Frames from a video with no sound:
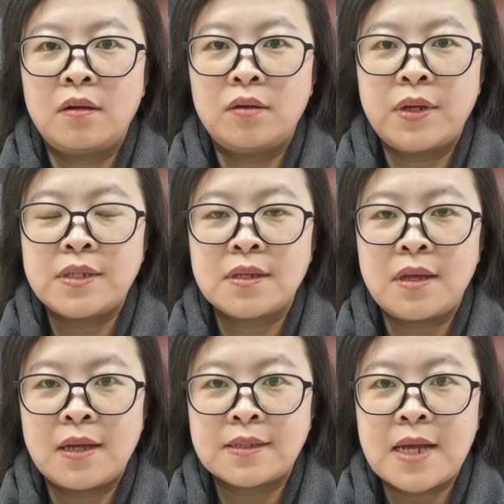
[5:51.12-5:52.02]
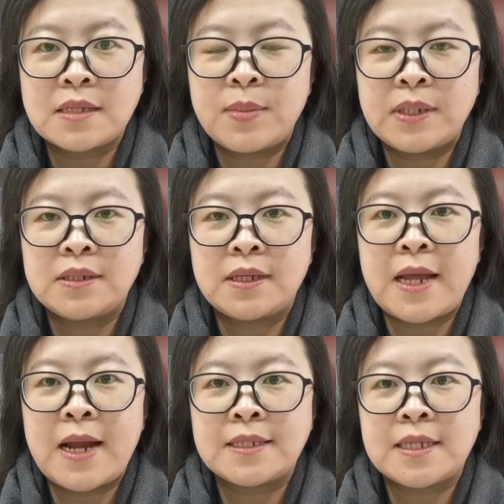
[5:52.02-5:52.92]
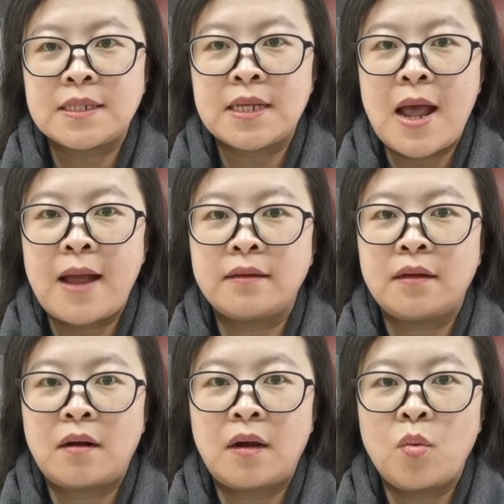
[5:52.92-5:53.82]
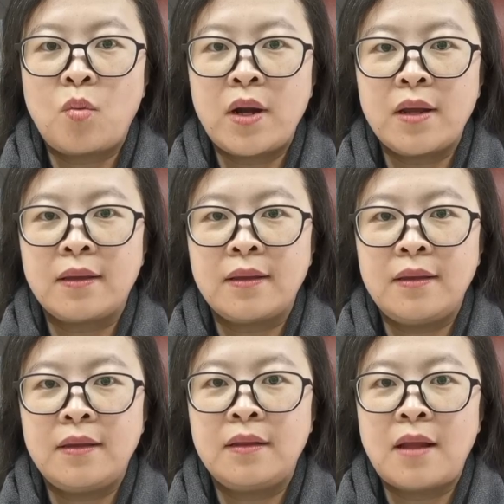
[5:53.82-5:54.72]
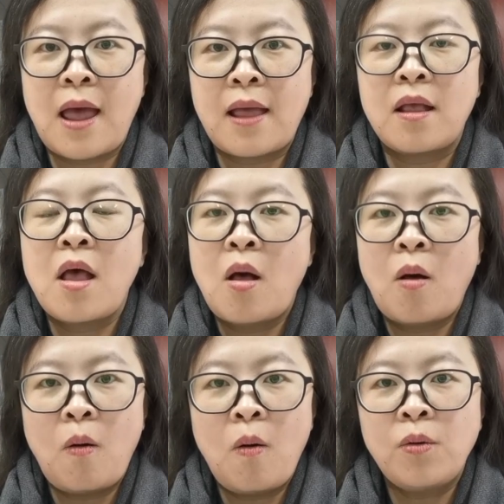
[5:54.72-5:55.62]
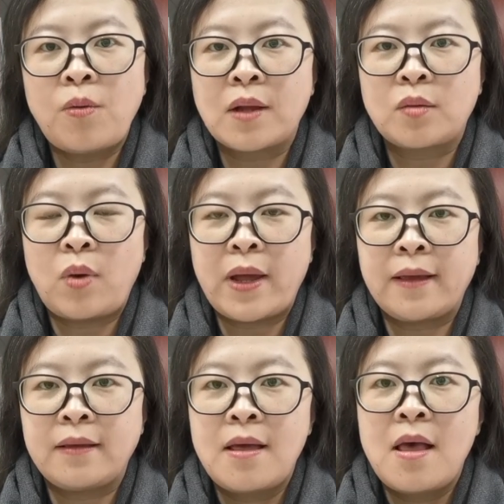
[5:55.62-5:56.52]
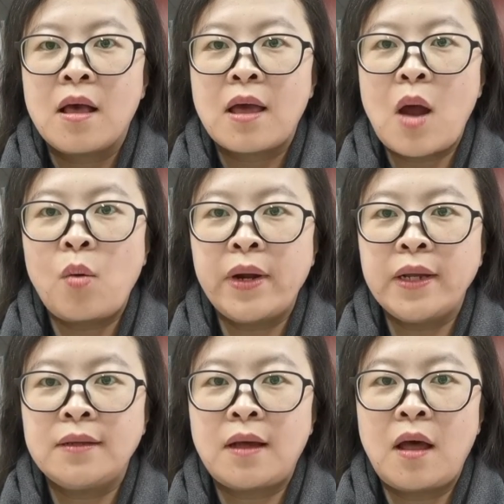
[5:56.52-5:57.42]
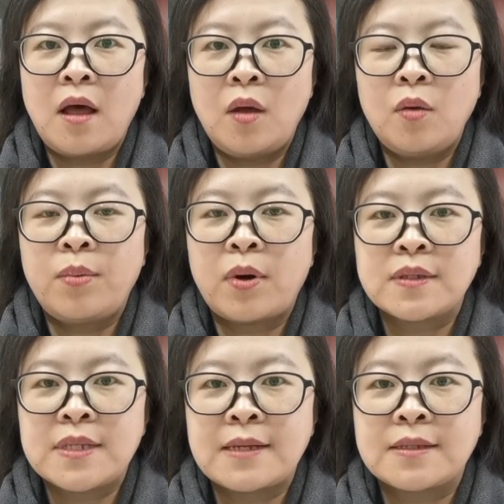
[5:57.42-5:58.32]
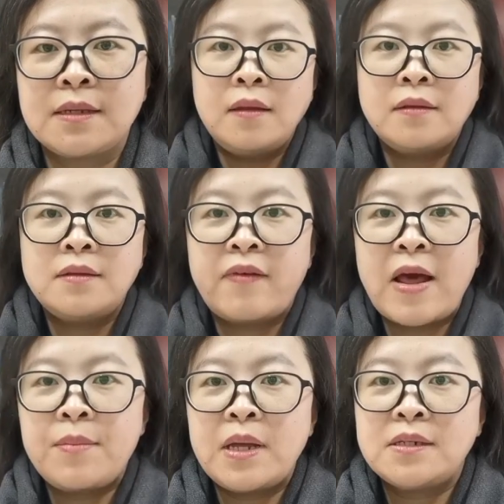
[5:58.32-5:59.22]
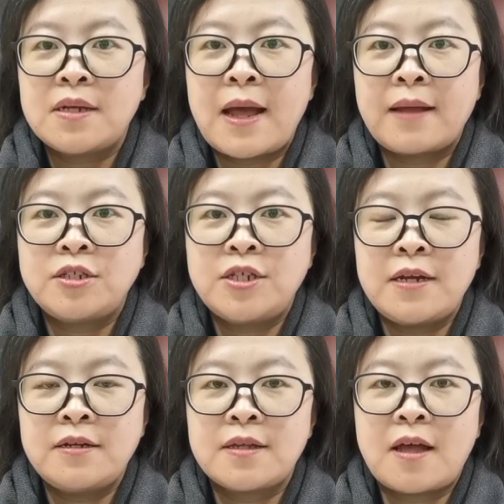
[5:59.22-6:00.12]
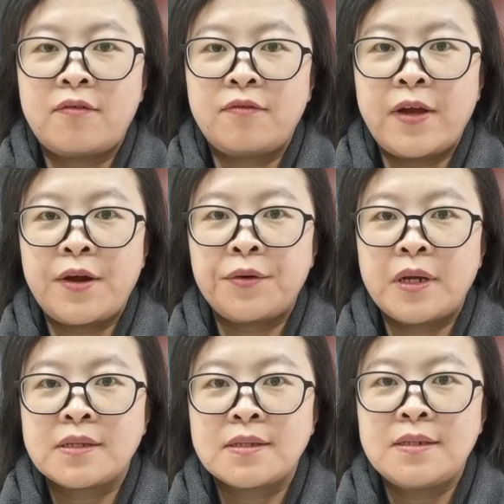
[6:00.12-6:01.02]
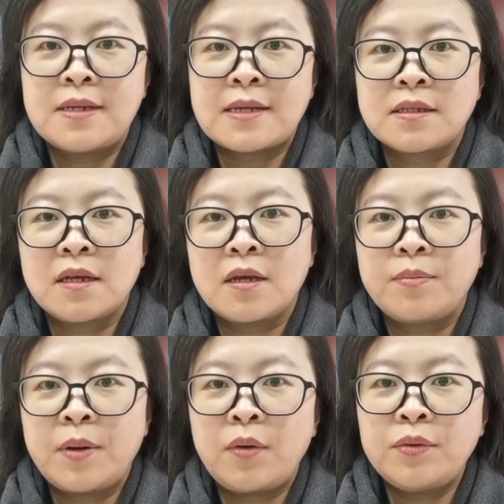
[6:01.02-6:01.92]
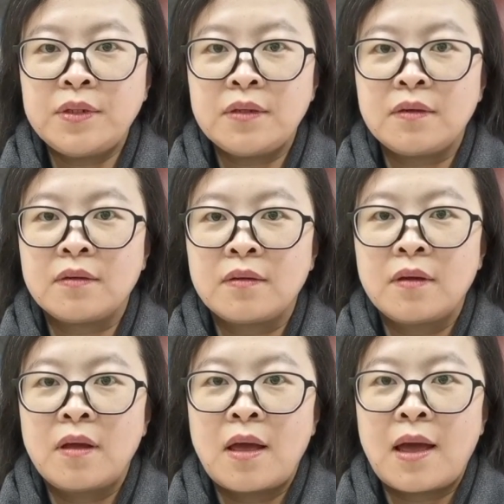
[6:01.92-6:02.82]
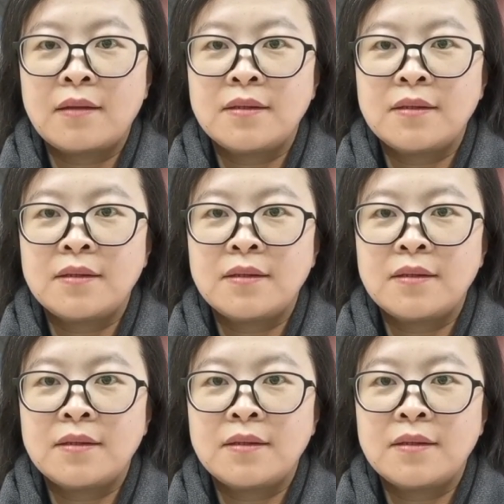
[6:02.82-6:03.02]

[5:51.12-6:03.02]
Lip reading: risk assessment analysis, and early warning in an all-round way, covering the whole process in the development and changes of various disaster-exposing and